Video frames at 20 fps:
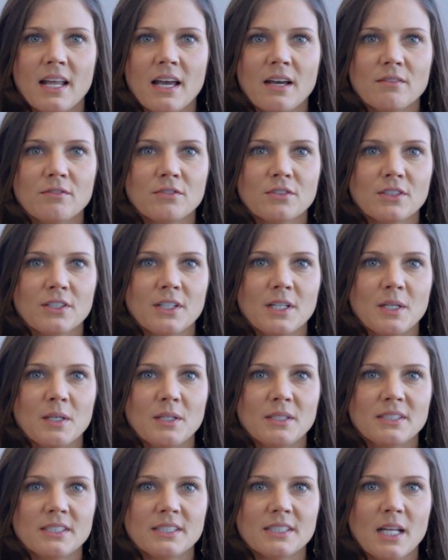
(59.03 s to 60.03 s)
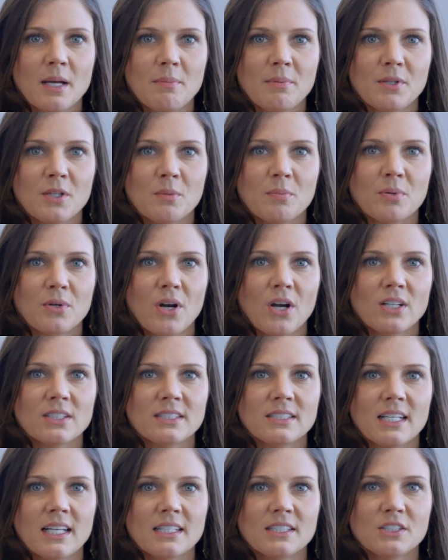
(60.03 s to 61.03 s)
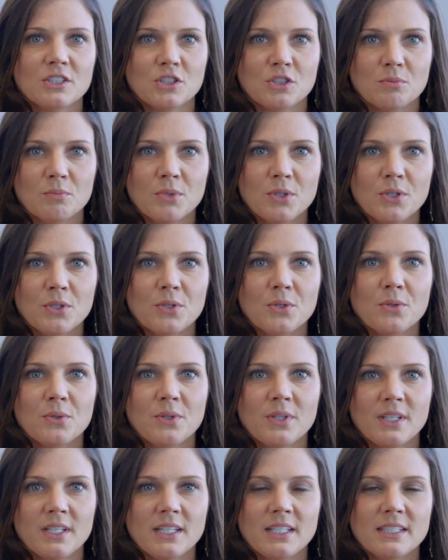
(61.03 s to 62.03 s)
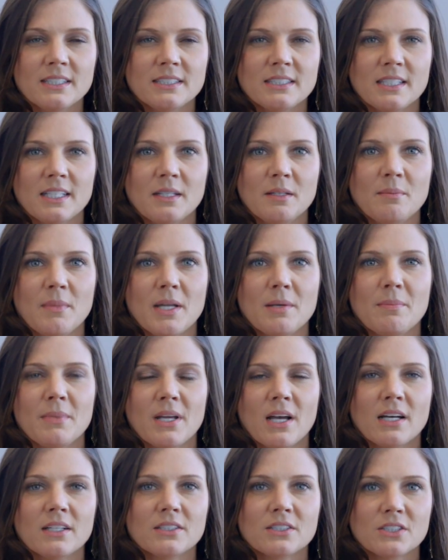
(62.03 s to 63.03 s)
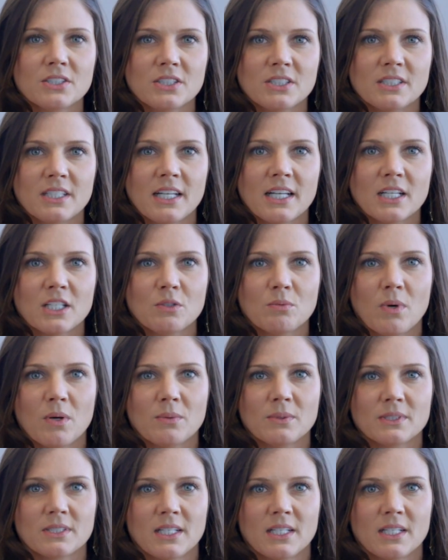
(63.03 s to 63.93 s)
every step of the process smooth, easy, made me understand what was